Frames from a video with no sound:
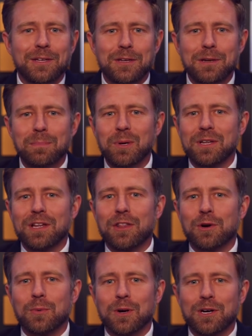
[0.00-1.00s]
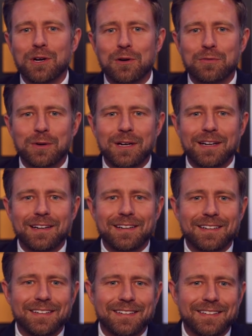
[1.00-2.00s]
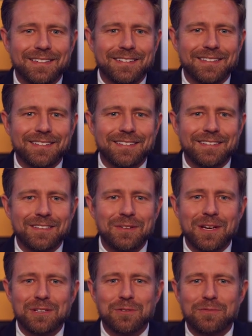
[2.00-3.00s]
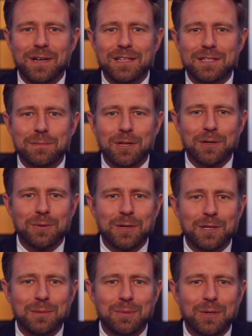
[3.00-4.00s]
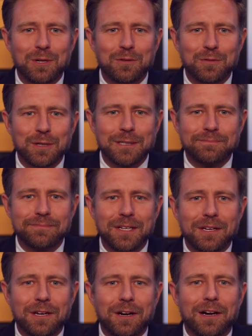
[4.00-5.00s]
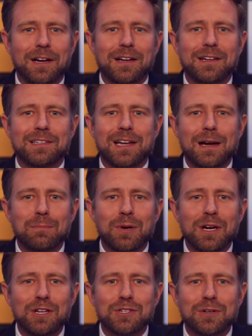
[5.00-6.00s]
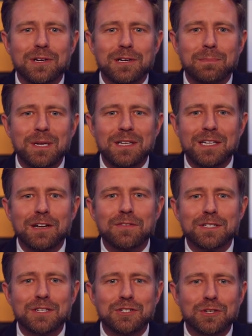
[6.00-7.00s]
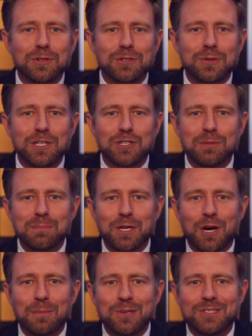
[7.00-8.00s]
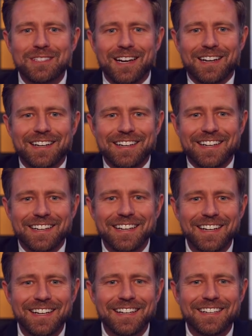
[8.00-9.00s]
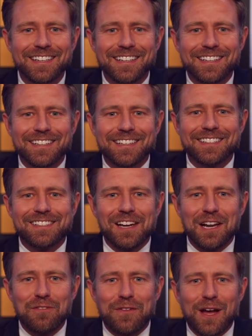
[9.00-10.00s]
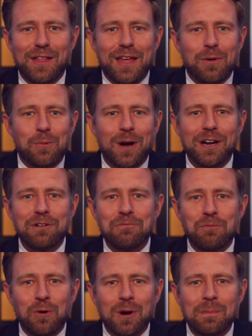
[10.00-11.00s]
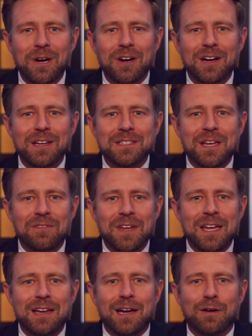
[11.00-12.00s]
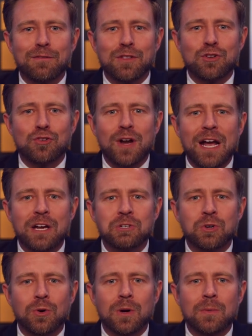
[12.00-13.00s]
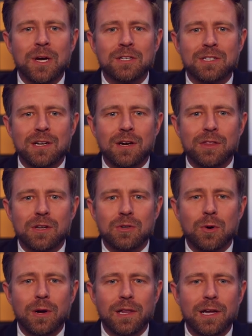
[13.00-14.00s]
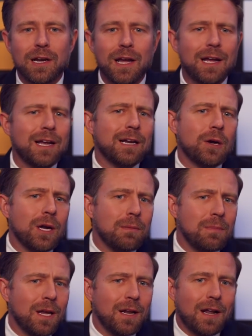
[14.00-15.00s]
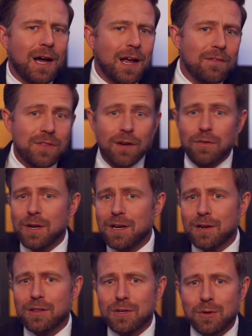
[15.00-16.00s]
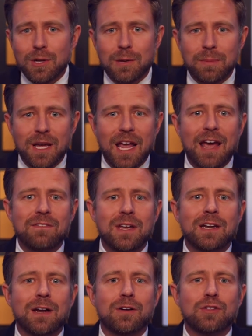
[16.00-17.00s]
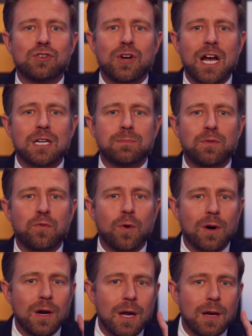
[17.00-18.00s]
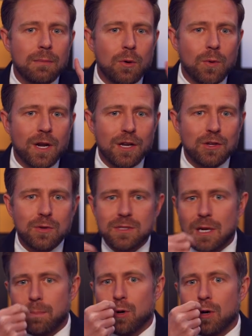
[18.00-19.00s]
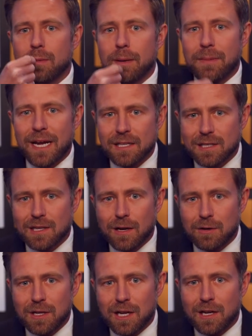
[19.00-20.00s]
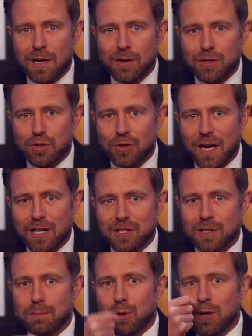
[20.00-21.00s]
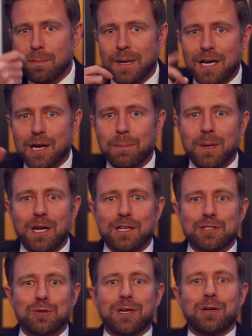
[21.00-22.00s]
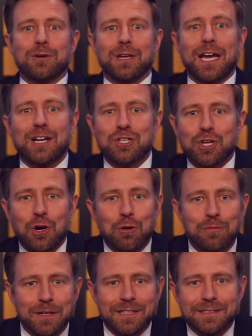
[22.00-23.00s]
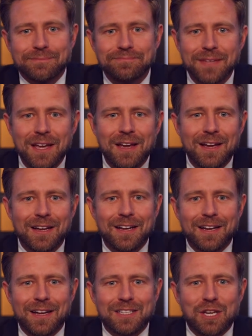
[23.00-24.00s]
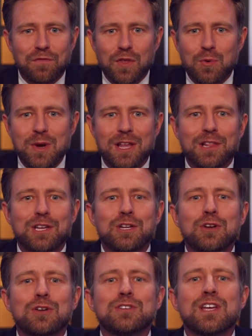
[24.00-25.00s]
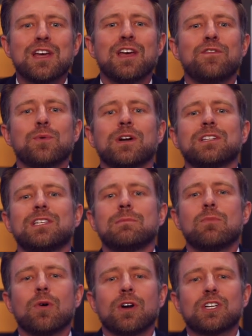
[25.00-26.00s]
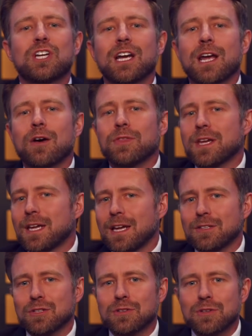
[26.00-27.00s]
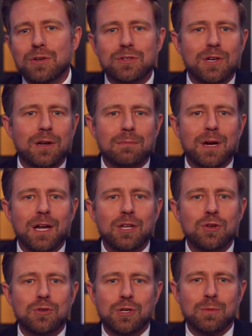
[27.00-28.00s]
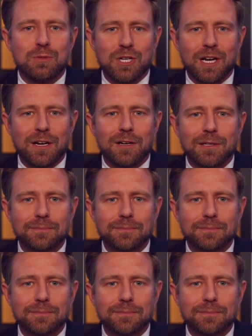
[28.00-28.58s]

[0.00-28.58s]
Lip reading: We can't say another word over it. You guys will find some other word to put over it. All right, I did a Tom Brady joke and a Pete Davidson joke, so I should be almost done. A study found that 1 in 4 Americans have eaten out of the trash or while sitting on the toilet. Now, I admit, I have never eaten on the toilet, but I have eaten out of the trash before. But what I do is I pull my mask down to eat out of the trash, then put it back up again so I don't catch COVID. That's it for the weekly news. If you want to see more, check out the canceled news on my YouTube channel.